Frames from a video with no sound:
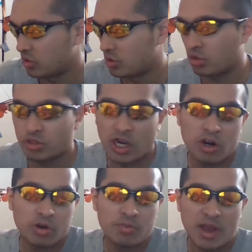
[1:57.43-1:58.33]

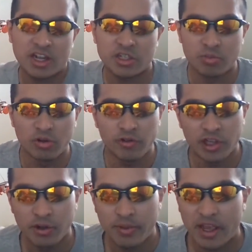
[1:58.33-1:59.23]
Jotaro managed to move a
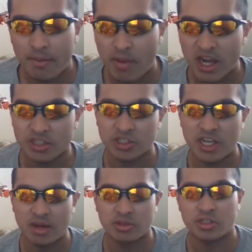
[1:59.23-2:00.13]
little bit and managed to
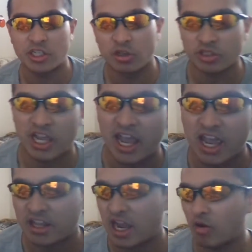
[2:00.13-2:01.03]
damage Dio's
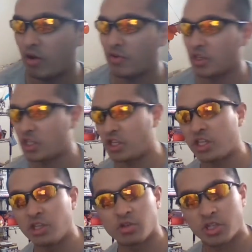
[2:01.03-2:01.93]
hand. However, he
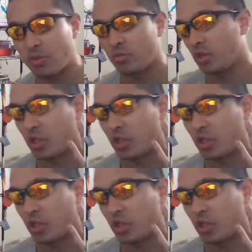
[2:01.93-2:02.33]
heals up really